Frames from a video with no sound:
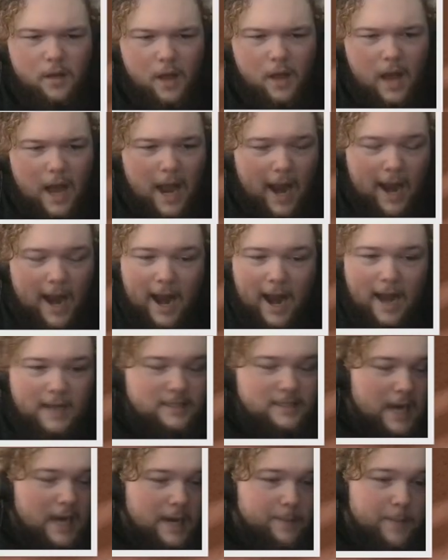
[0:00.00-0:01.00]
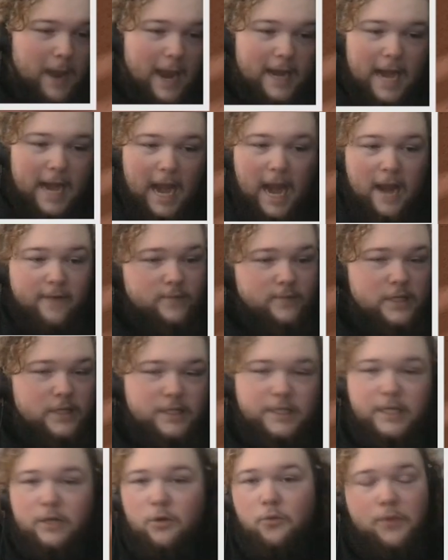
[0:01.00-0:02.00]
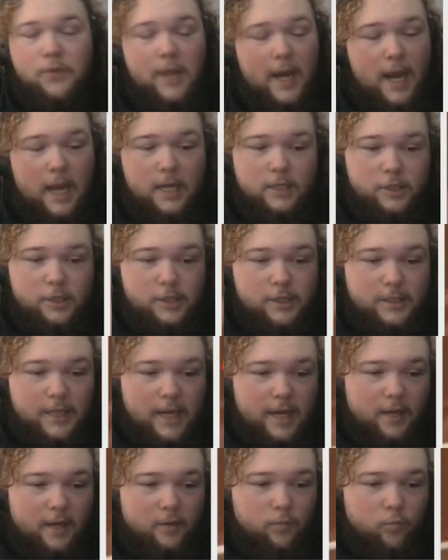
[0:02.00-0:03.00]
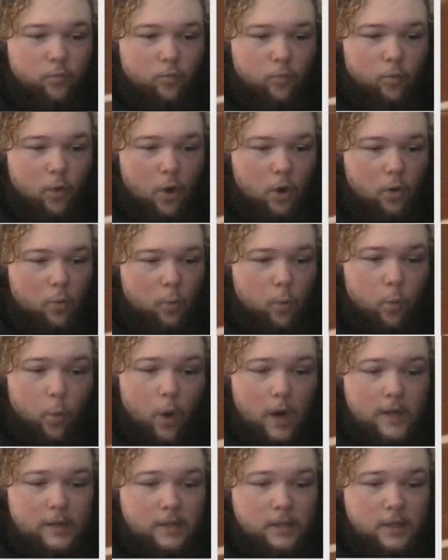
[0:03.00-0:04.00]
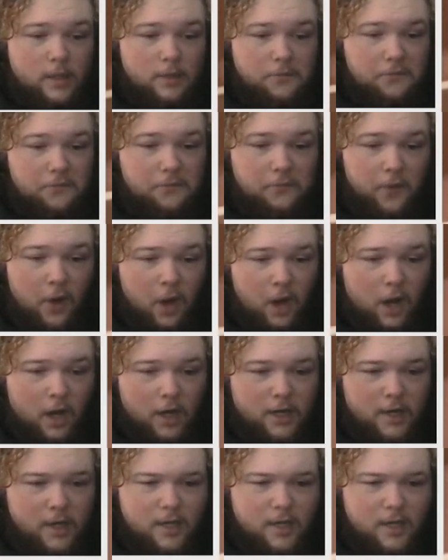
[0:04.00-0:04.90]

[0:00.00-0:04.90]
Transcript: I, I take back every single thing I just said. What? What the fuck?